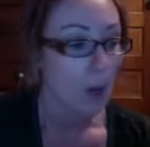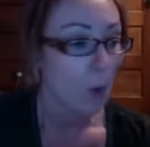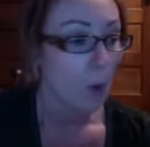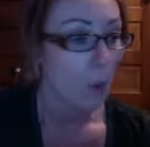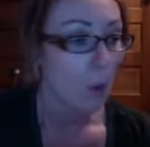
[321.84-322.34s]

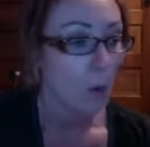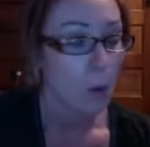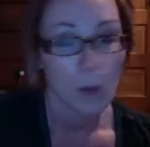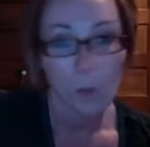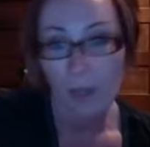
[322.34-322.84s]
or
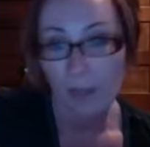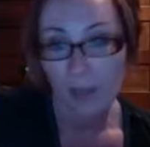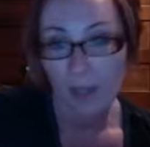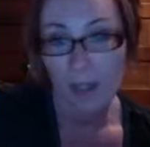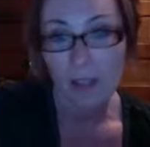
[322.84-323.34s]
want to wait for
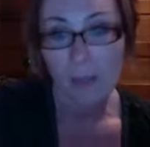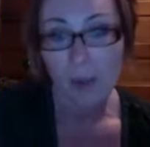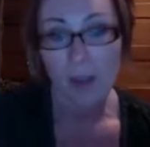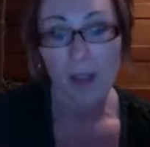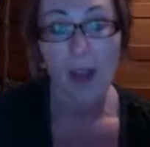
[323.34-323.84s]
the next
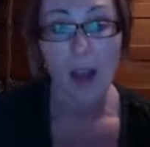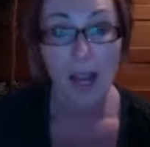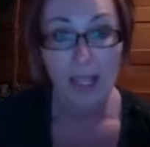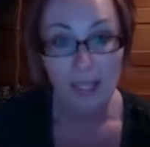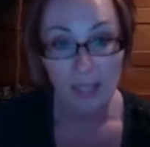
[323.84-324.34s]
month,
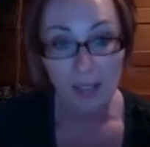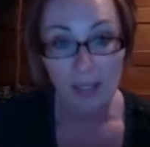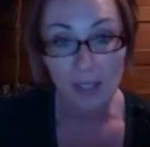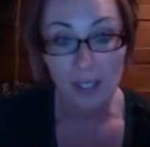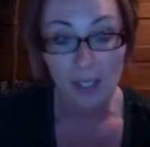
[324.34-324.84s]
I
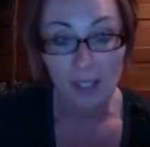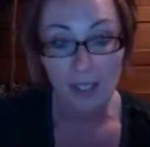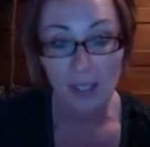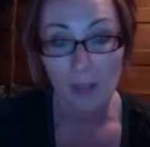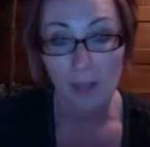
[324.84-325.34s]
definitely
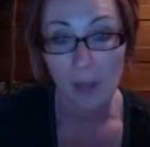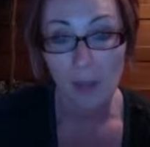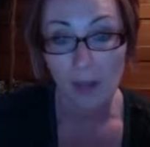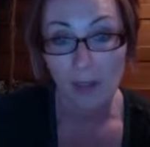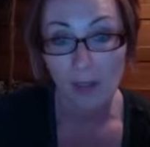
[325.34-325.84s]
let them know
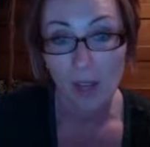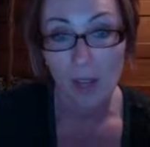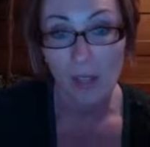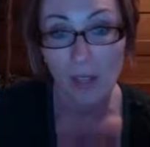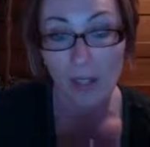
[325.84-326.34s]
that I've
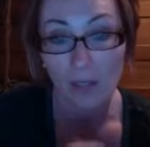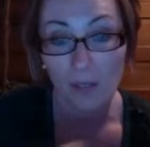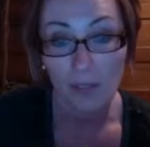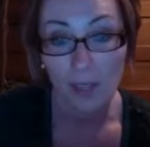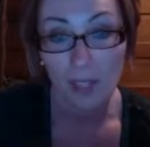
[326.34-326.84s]
got a
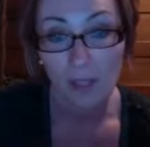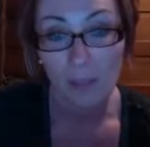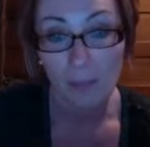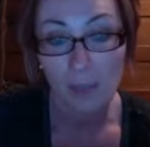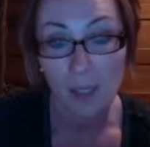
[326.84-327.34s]
free
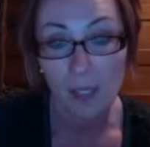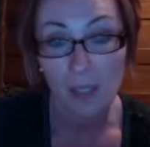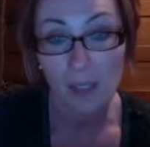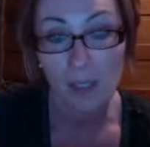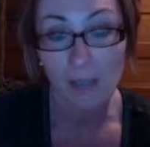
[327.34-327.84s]

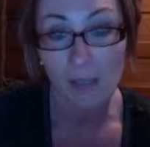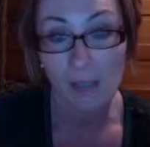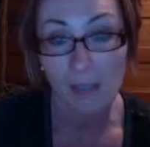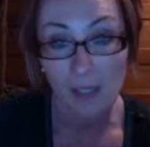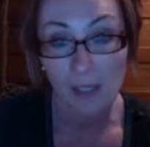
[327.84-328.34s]
mini a free
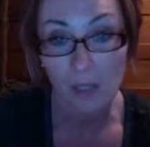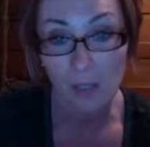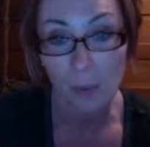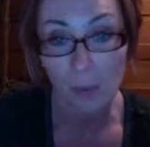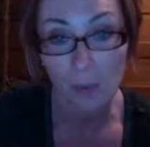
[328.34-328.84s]
fitness
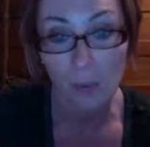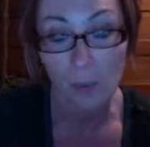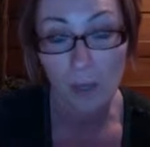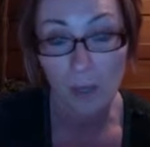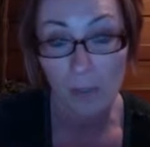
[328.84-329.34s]
support group where
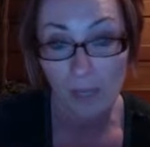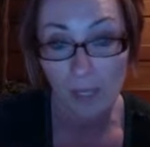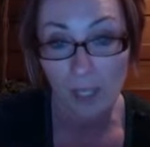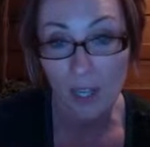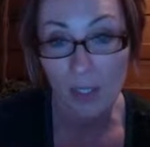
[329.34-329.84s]
I run
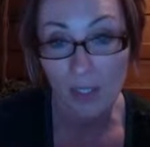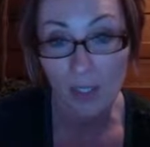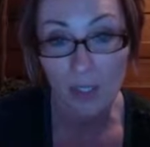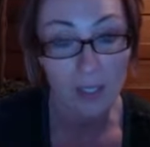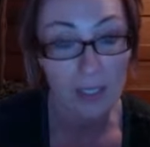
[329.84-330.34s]
many
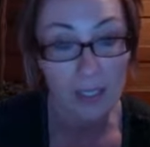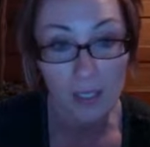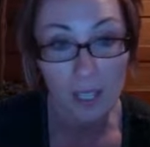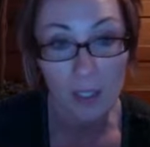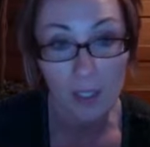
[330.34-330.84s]
challenges
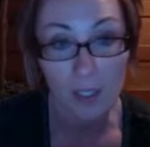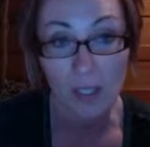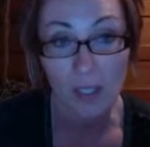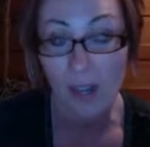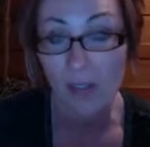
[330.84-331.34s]
in
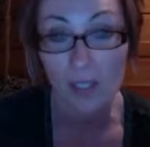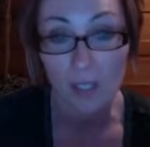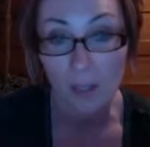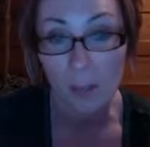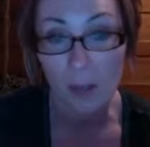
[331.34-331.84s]
it every
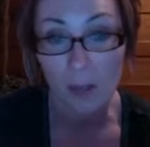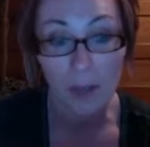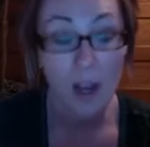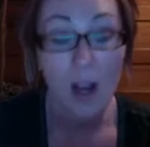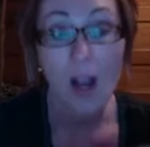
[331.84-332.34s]
single month.
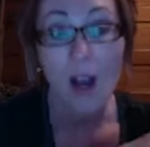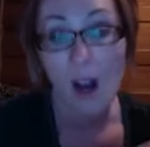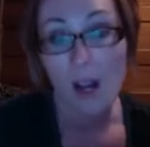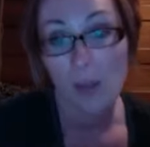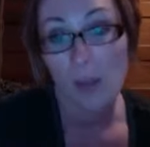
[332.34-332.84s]

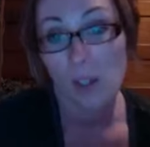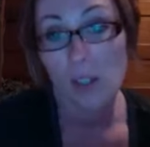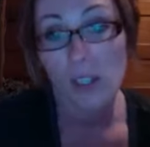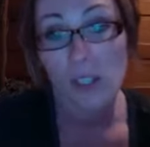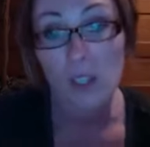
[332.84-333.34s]
Are you
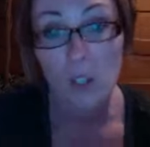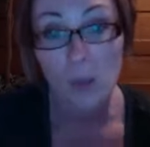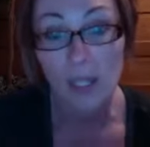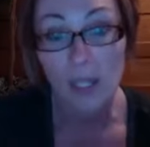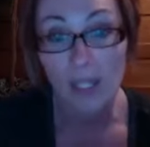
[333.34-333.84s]
interested in
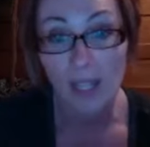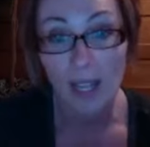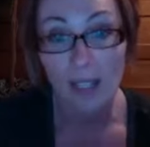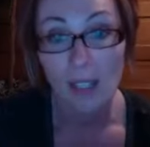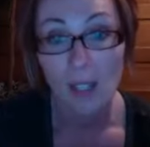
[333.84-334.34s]
joining that?
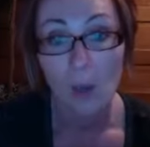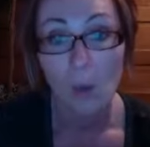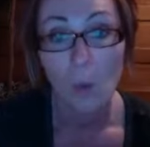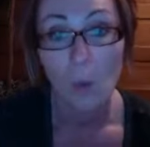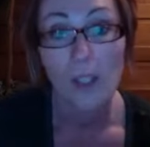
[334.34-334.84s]

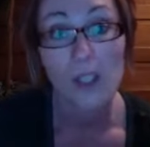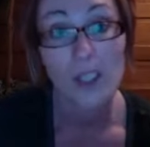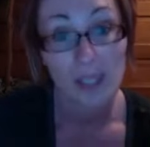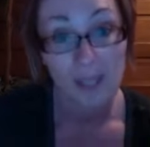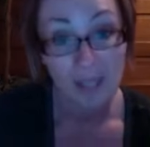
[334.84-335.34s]
while you're
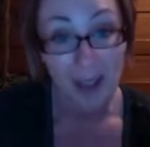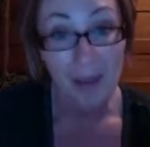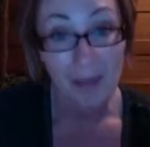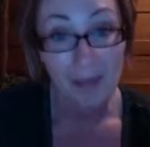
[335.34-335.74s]
saving up.